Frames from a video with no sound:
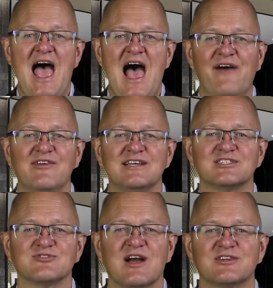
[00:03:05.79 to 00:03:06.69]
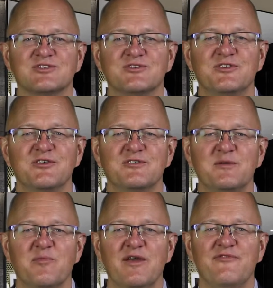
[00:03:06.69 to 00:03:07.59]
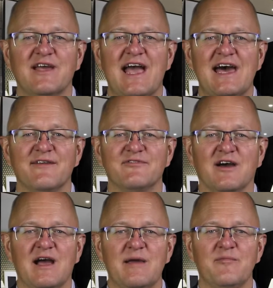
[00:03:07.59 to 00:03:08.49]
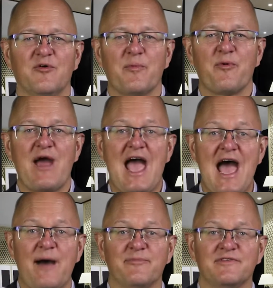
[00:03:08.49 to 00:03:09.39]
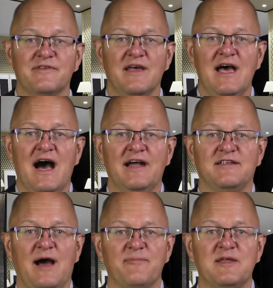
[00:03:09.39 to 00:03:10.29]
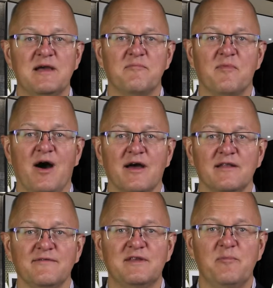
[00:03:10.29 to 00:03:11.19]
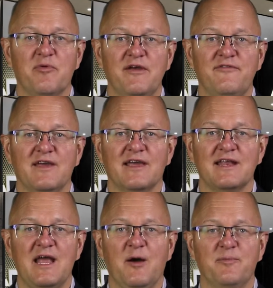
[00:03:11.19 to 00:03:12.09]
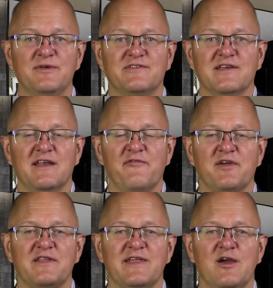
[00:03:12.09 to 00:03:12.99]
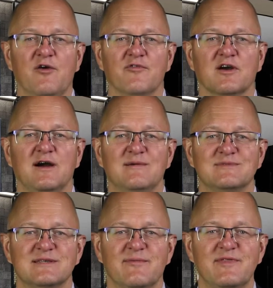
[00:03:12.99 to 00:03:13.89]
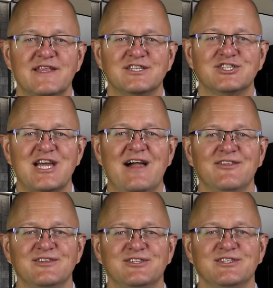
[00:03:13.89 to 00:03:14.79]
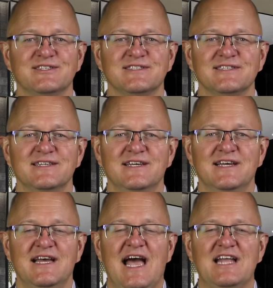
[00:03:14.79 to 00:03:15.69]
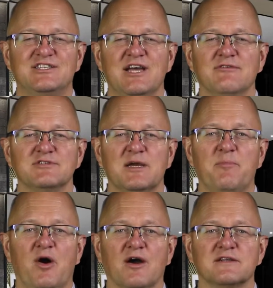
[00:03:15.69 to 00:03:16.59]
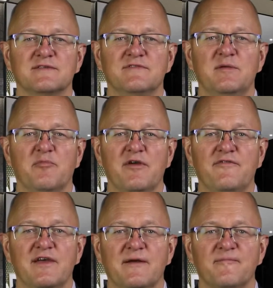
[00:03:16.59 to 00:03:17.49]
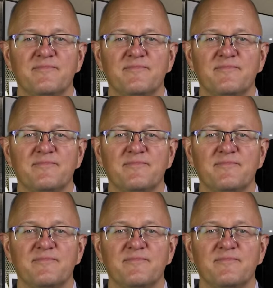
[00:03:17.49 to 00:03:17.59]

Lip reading: Having a structure to your debriefing ahead of time, or perhaps adopting a model of debriefing, can help you significantly overcome some of the challenges and challenging parts of debriefing.